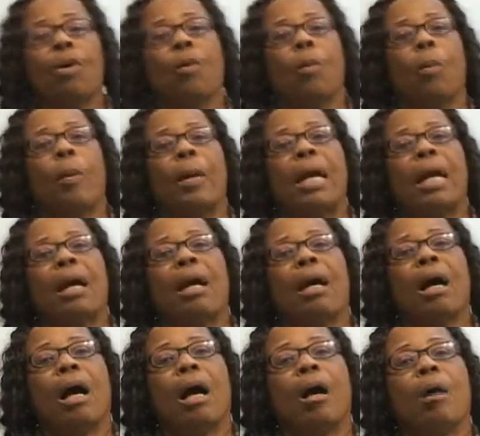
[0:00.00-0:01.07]

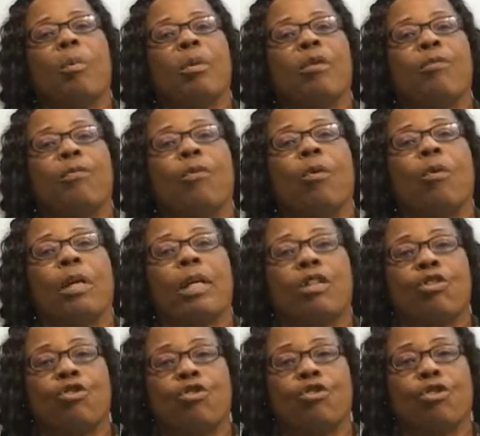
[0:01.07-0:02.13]
Where are we
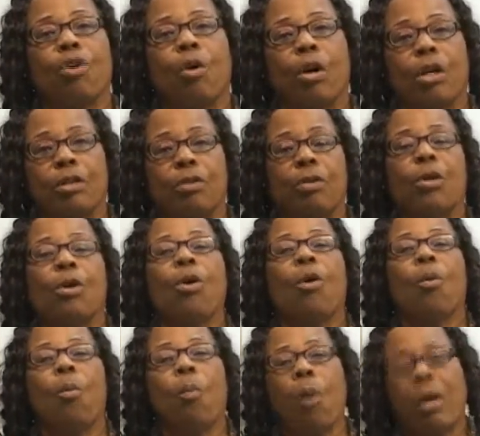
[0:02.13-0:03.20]
falling short?
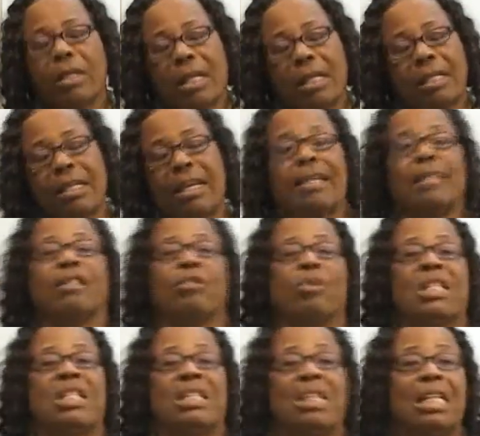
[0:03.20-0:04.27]
What it is we
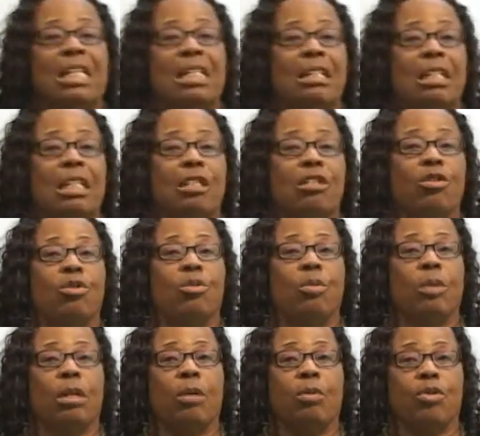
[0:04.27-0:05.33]
still need to do
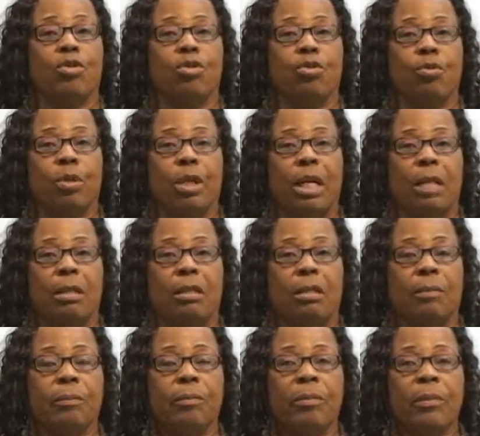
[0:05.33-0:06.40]
with our
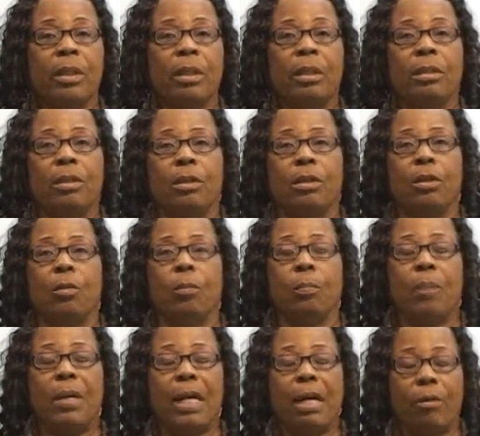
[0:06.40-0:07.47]
students. So
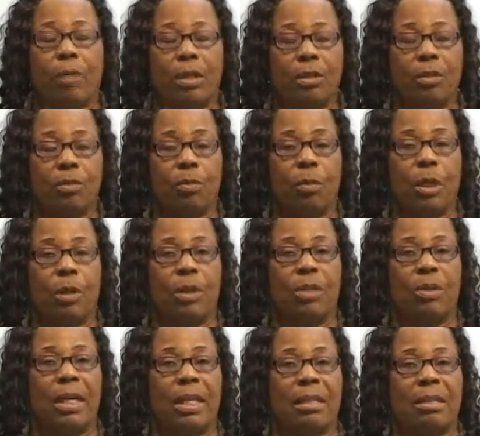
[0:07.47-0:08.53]
parents, we're going
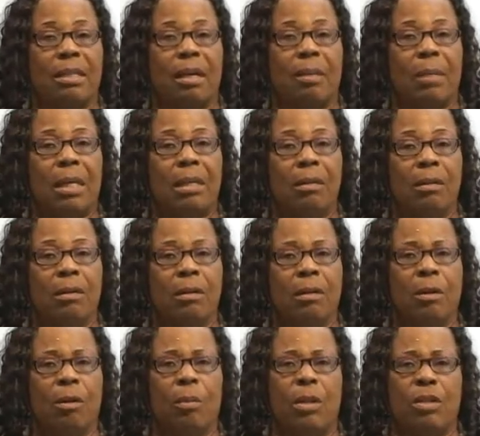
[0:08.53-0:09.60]
to examine.
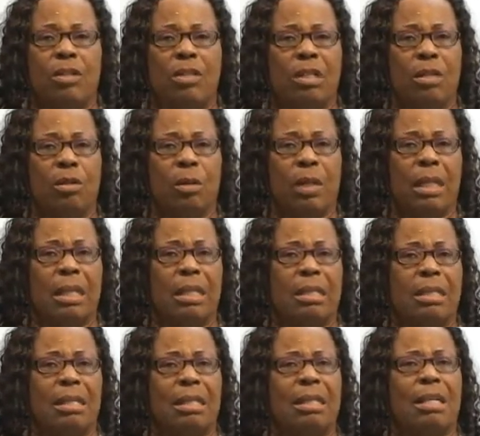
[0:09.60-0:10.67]
We're just looking and
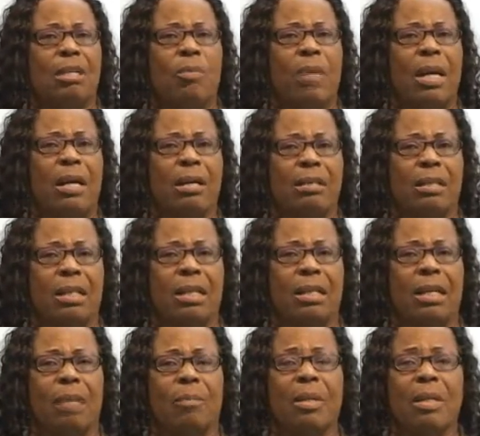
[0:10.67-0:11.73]
seeing that we're
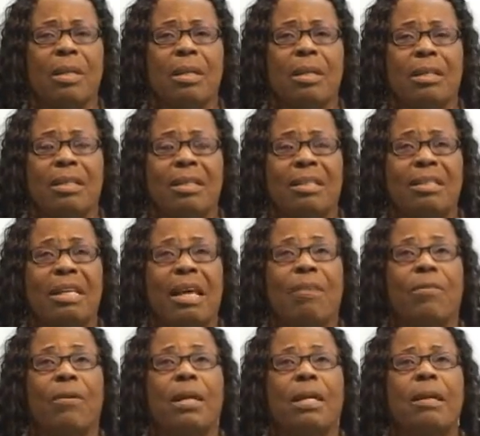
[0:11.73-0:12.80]
asking them
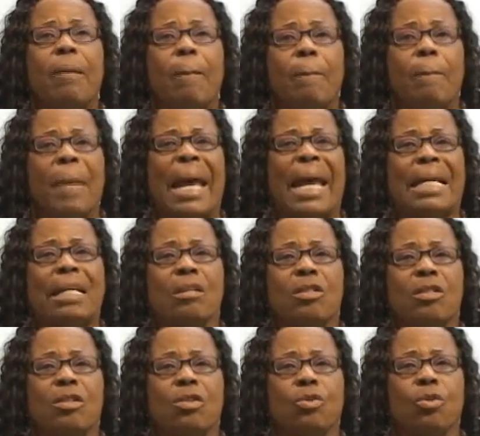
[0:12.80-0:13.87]
7
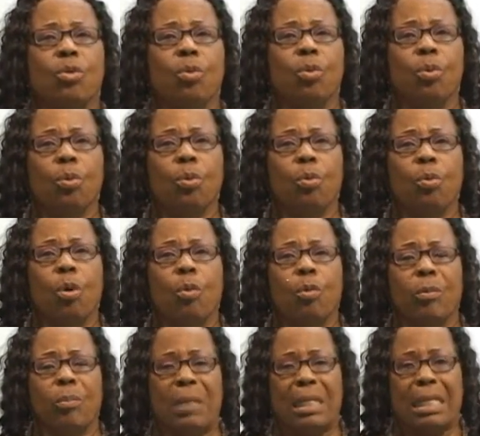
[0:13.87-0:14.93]
minus 2, what
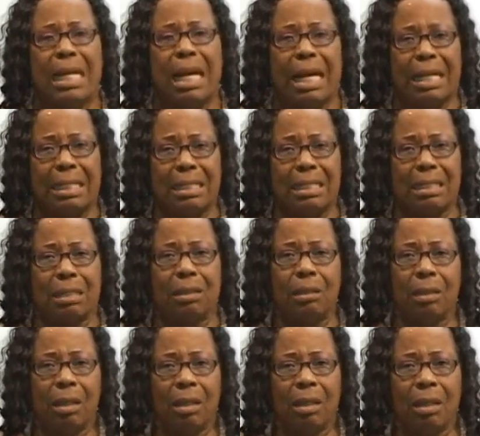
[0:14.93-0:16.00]
would be the answer?